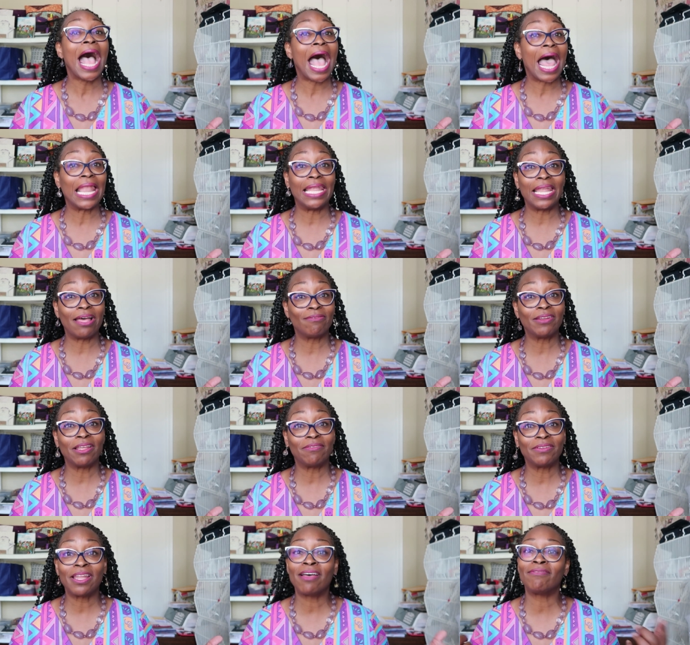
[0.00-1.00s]
I love,
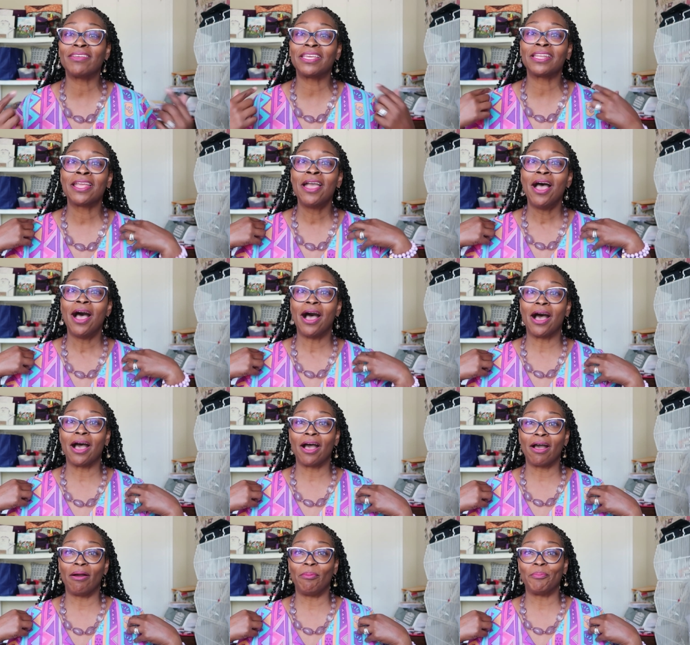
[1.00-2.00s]
love, love it.
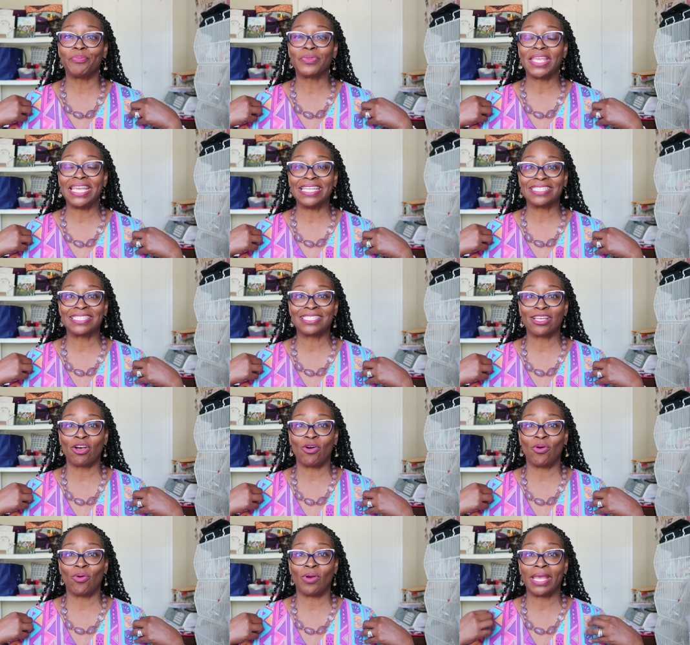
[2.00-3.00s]
Um, and
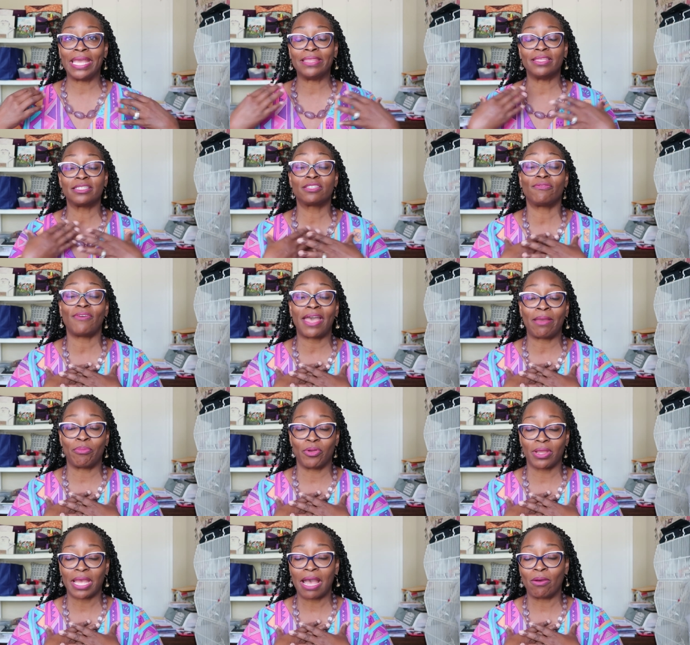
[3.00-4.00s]
so in this
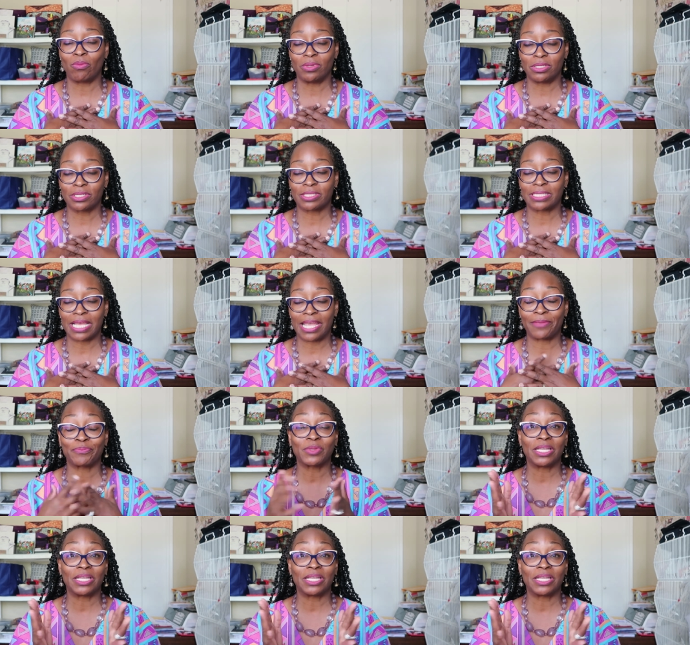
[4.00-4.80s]
fabric, I will say,